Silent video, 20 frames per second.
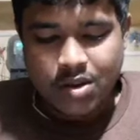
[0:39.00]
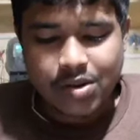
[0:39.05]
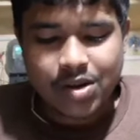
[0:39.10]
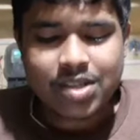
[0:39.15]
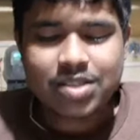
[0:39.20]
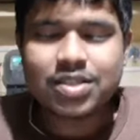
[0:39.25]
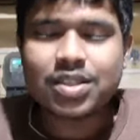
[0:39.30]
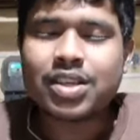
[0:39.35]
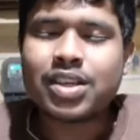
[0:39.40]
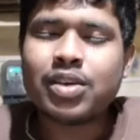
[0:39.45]

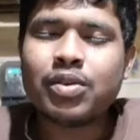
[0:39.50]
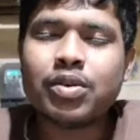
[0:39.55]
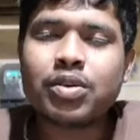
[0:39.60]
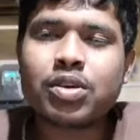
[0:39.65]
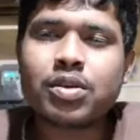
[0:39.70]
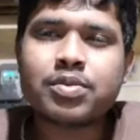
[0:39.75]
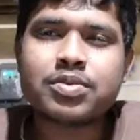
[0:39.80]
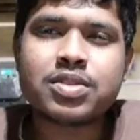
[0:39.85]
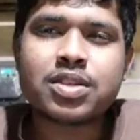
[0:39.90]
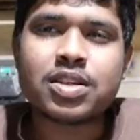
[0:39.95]
What is the unit
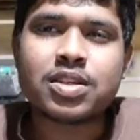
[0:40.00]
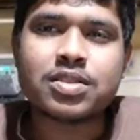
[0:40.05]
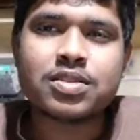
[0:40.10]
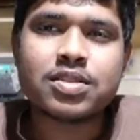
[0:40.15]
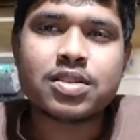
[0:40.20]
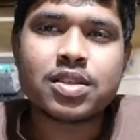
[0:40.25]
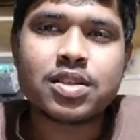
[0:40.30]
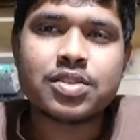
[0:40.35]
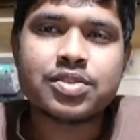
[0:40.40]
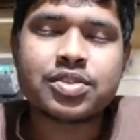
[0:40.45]
of
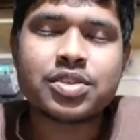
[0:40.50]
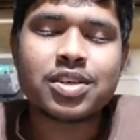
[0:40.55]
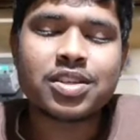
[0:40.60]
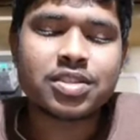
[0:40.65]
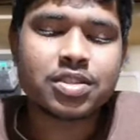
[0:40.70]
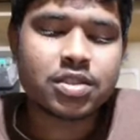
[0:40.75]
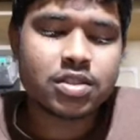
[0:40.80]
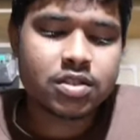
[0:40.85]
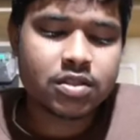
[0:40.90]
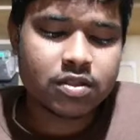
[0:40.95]
stress?
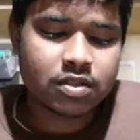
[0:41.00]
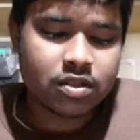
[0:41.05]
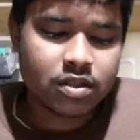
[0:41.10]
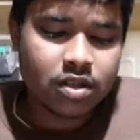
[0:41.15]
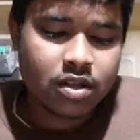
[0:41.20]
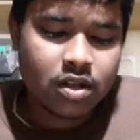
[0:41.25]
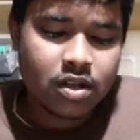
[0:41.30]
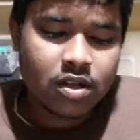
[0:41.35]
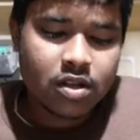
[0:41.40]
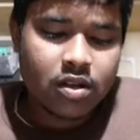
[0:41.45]
Stress is
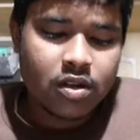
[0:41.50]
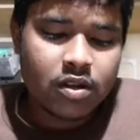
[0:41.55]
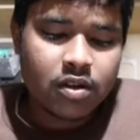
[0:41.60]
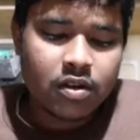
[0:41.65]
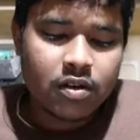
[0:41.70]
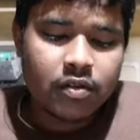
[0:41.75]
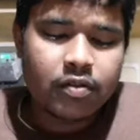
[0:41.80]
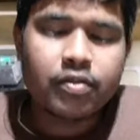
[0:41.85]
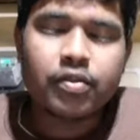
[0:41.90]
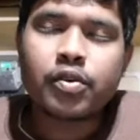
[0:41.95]

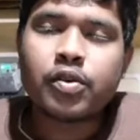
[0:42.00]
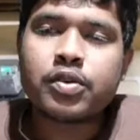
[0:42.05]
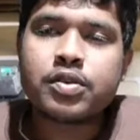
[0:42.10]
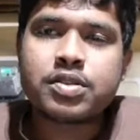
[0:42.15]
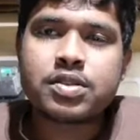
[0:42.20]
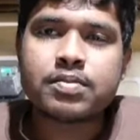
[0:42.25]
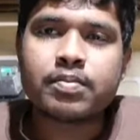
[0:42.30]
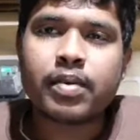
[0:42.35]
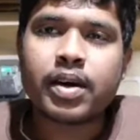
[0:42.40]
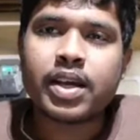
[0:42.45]

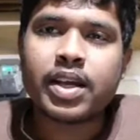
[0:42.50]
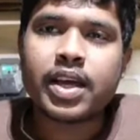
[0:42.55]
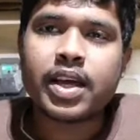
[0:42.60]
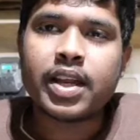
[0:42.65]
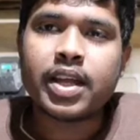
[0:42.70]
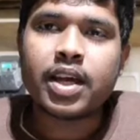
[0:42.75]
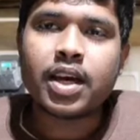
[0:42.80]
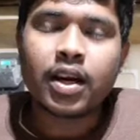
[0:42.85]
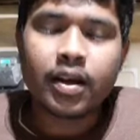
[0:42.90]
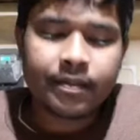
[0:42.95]
force by
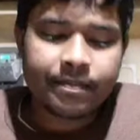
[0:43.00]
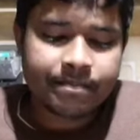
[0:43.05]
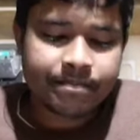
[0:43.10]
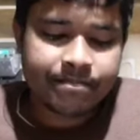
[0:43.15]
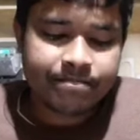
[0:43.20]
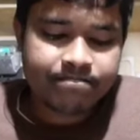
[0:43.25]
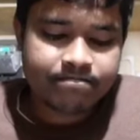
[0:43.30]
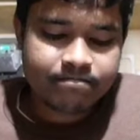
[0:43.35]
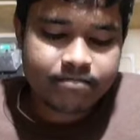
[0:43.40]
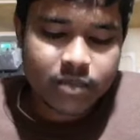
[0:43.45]
area,
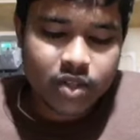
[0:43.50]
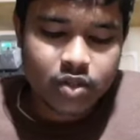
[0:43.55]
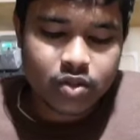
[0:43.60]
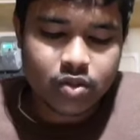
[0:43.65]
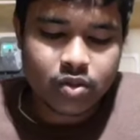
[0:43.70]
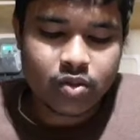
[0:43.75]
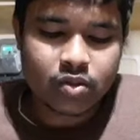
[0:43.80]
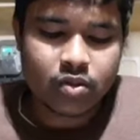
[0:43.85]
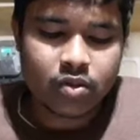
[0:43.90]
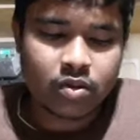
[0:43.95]

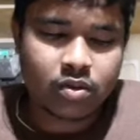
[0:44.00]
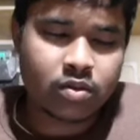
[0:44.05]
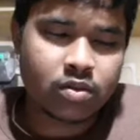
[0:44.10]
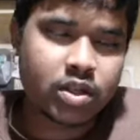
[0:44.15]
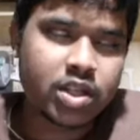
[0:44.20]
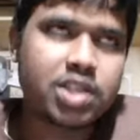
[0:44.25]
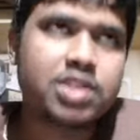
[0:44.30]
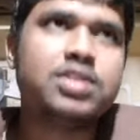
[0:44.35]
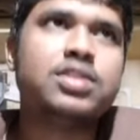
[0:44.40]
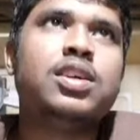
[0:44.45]
so
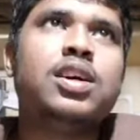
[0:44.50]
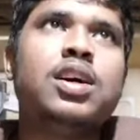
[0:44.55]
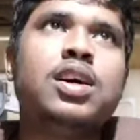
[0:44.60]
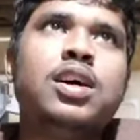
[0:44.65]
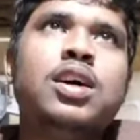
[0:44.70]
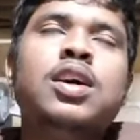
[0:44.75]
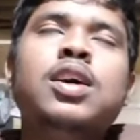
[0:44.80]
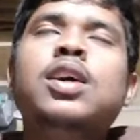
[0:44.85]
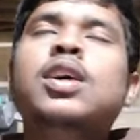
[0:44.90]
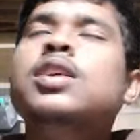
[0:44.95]
it is
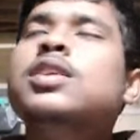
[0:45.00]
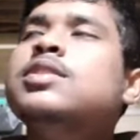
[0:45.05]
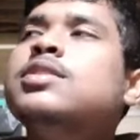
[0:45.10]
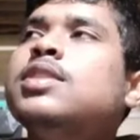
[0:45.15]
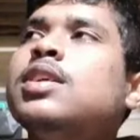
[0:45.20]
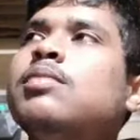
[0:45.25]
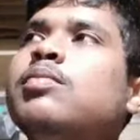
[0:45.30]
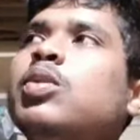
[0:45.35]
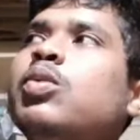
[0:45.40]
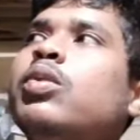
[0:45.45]
the
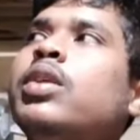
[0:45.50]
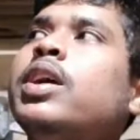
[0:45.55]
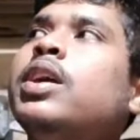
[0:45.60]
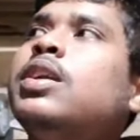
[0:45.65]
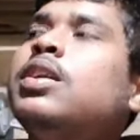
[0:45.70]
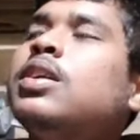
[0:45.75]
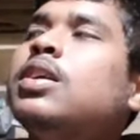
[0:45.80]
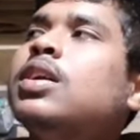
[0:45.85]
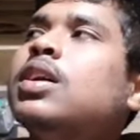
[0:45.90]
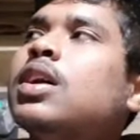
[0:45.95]
same
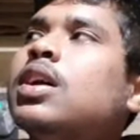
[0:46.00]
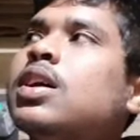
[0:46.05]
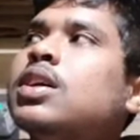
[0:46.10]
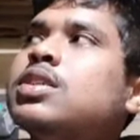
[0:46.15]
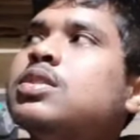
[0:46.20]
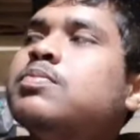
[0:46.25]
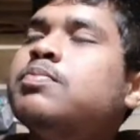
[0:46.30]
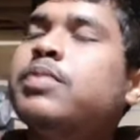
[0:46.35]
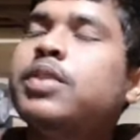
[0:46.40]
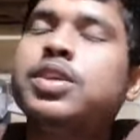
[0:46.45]
unit
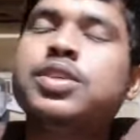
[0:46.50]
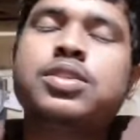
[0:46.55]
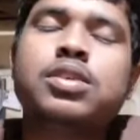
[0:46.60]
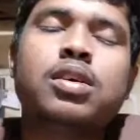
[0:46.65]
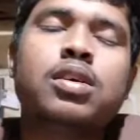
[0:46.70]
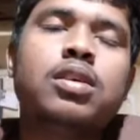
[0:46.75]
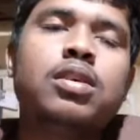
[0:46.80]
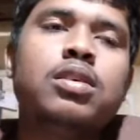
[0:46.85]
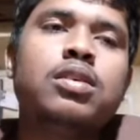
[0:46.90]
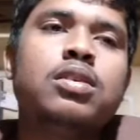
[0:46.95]
as
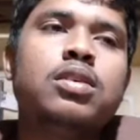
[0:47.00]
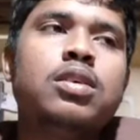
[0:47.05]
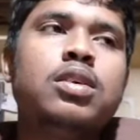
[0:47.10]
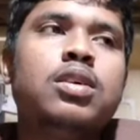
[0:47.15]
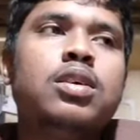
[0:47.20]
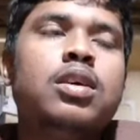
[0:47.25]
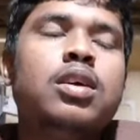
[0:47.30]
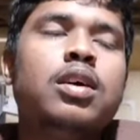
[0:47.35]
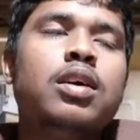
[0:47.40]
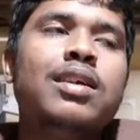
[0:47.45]
pressure,
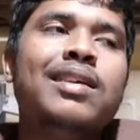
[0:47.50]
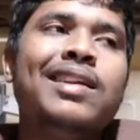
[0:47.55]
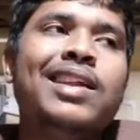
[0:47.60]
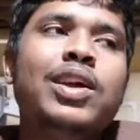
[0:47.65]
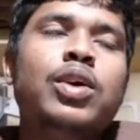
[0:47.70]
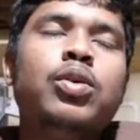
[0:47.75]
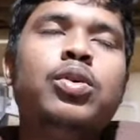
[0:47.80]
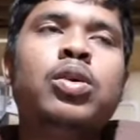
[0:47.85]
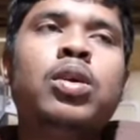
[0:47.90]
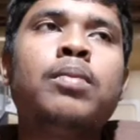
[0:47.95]

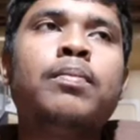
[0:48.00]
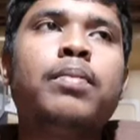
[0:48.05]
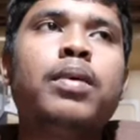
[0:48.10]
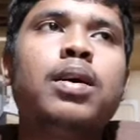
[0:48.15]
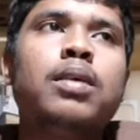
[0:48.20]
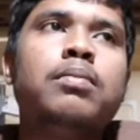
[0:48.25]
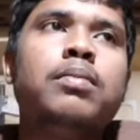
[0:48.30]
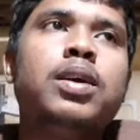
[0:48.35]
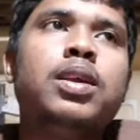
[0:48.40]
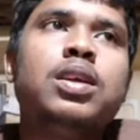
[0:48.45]
Newton
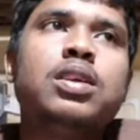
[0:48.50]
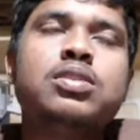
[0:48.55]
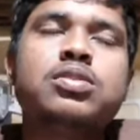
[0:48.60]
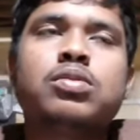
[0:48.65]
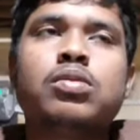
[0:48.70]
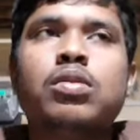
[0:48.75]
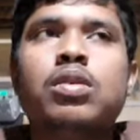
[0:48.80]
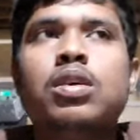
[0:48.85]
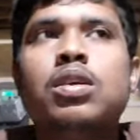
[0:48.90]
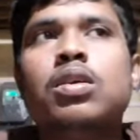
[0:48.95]
per meter
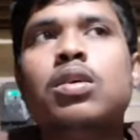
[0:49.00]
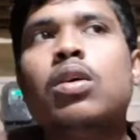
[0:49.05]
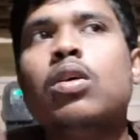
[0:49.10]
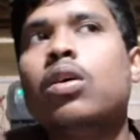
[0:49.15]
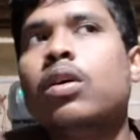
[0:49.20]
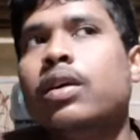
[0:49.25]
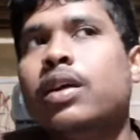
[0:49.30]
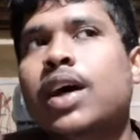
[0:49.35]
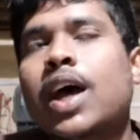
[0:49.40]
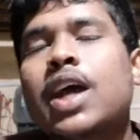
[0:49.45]
square
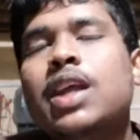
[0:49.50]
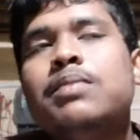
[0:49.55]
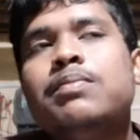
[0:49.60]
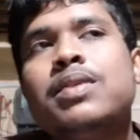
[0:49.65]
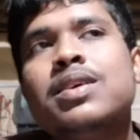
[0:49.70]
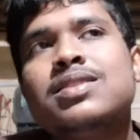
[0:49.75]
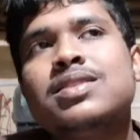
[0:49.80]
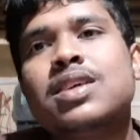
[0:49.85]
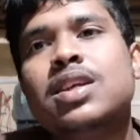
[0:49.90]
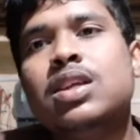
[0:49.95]
or dyne
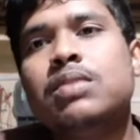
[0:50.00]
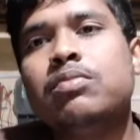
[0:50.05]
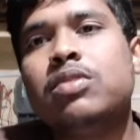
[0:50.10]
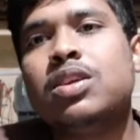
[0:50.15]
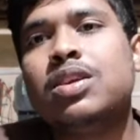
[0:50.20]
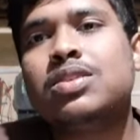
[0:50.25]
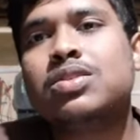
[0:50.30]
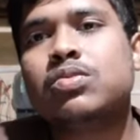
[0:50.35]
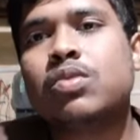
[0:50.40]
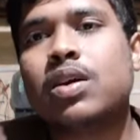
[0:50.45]
per
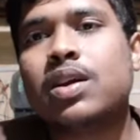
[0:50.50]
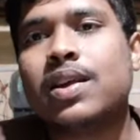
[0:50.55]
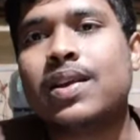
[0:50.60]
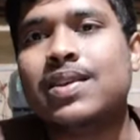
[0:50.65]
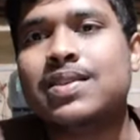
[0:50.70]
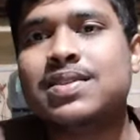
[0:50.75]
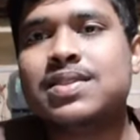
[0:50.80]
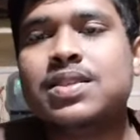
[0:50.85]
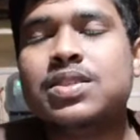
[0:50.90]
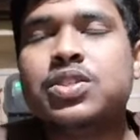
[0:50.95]
centimeter square
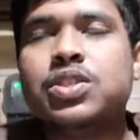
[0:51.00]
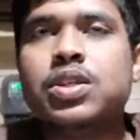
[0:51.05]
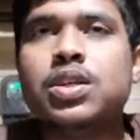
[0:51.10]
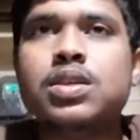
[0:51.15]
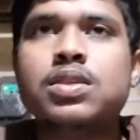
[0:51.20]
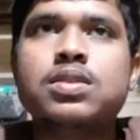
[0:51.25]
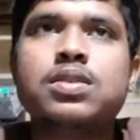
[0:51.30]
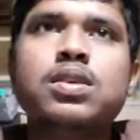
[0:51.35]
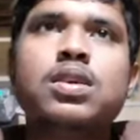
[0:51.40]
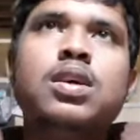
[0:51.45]
in
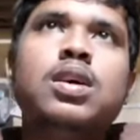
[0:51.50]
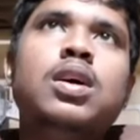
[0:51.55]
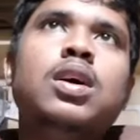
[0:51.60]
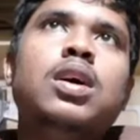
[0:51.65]
CGS.